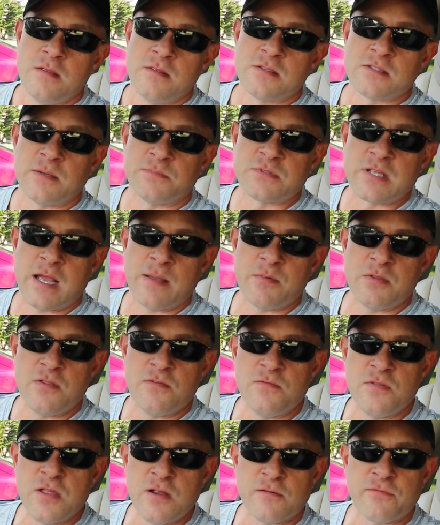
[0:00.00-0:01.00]
sometime in
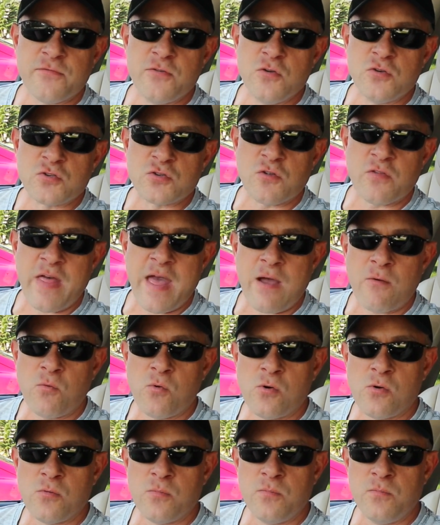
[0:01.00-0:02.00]
the near future that
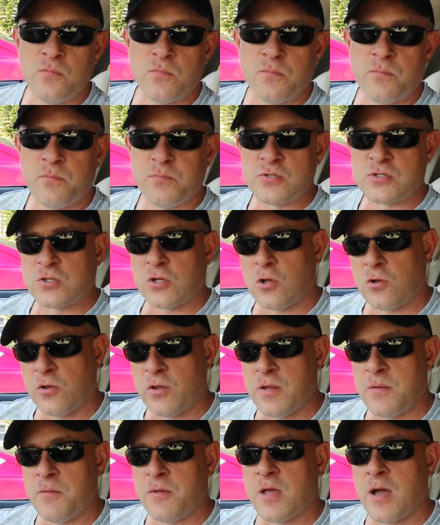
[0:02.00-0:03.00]
will
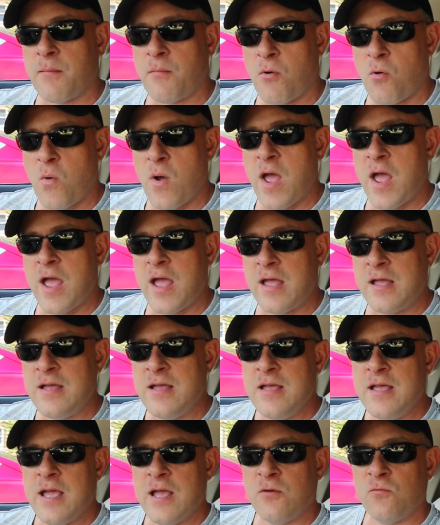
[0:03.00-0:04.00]
slowly come away
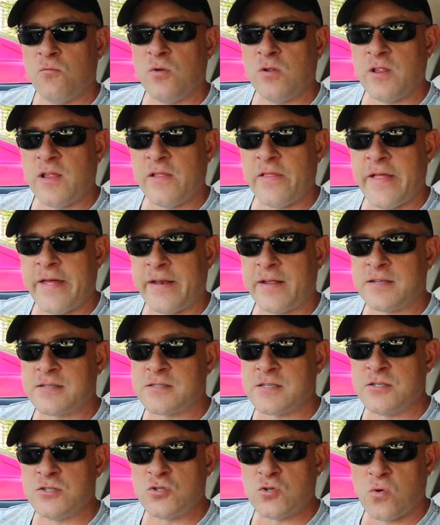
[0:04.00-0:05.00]
and really let
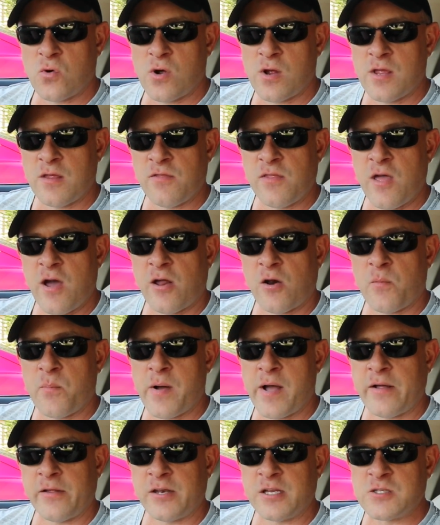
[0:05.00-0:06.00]
us enjoy the
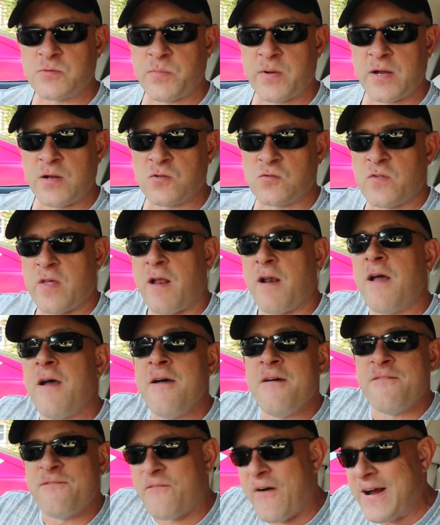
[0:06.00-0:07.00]
autopilot experience without
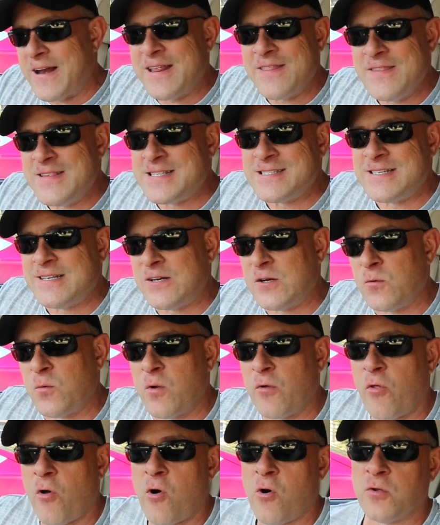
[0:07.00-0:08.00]
fighting the steering
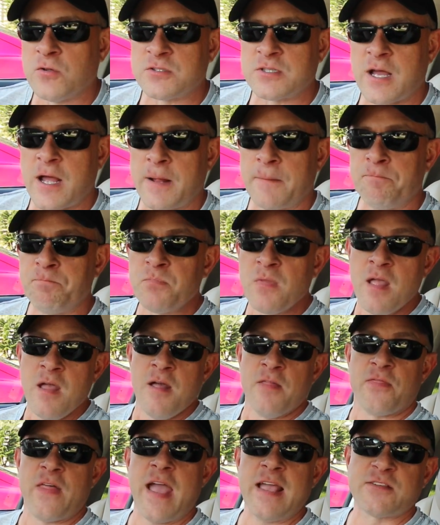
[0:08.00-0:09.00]
wheel the whole time.
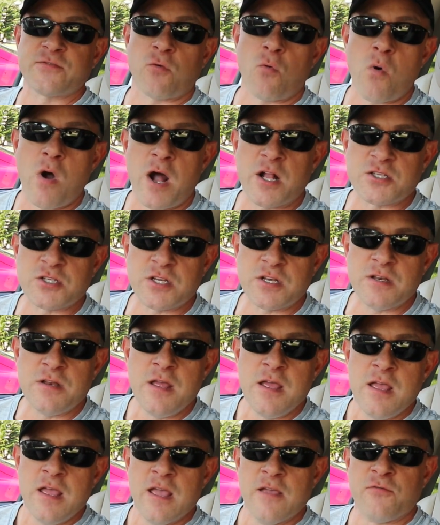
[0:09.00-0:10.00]
Thanks for watching.
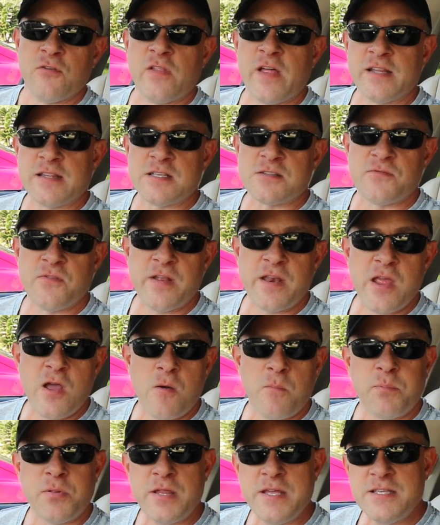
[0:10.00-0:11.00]
If you like this
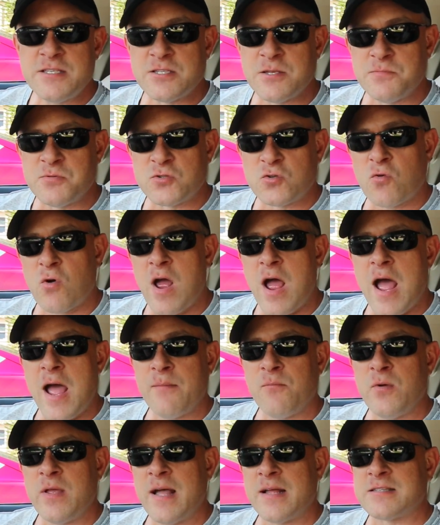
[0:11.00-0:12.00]
video, please
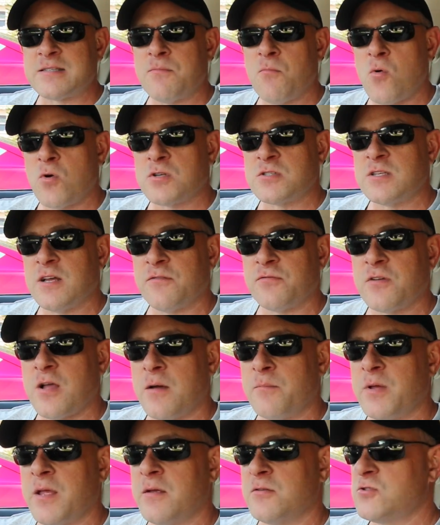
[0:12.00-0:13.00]
subscribe. We got some more stuff
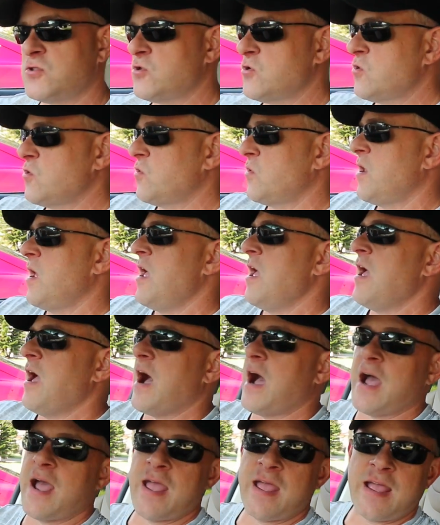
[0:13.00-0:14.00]
coming soon.
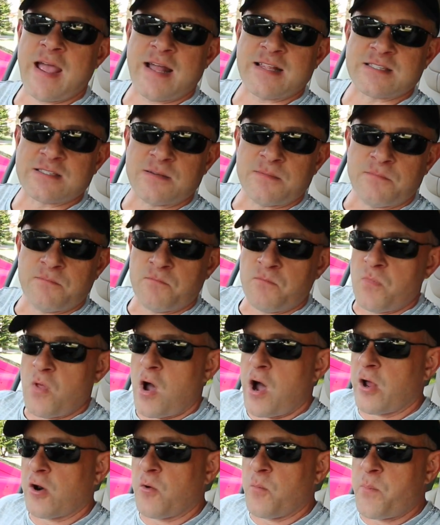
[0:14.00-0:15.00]
I got some
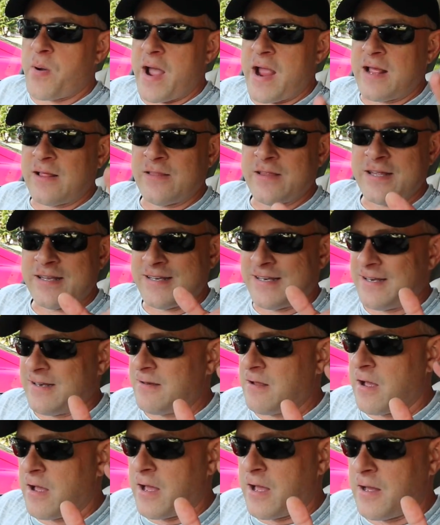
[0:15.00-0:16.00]
autopilot
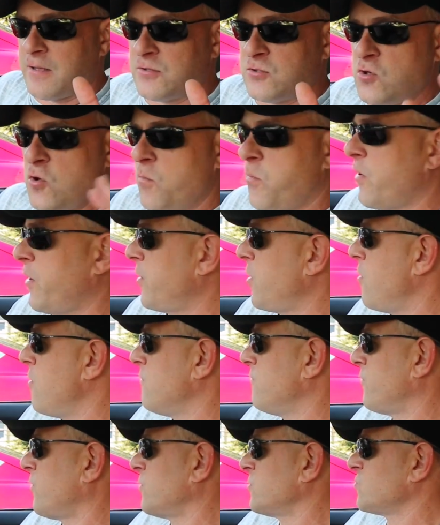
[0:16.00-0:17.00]

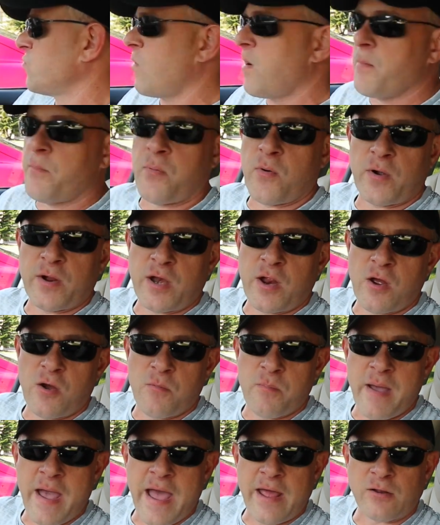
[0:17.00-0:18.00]
2.0 versus
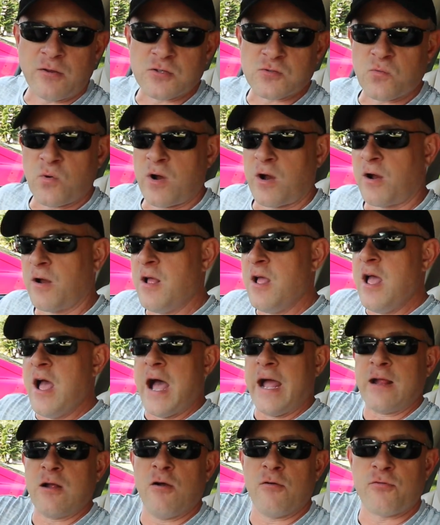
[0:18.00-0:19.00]
1.0 battles where
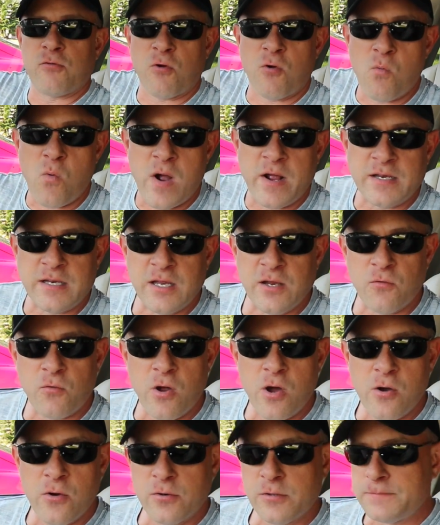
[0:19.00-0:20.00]
I go through a winding
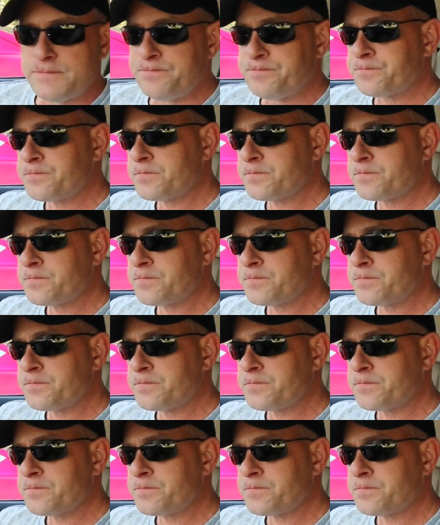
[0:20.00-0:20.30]
road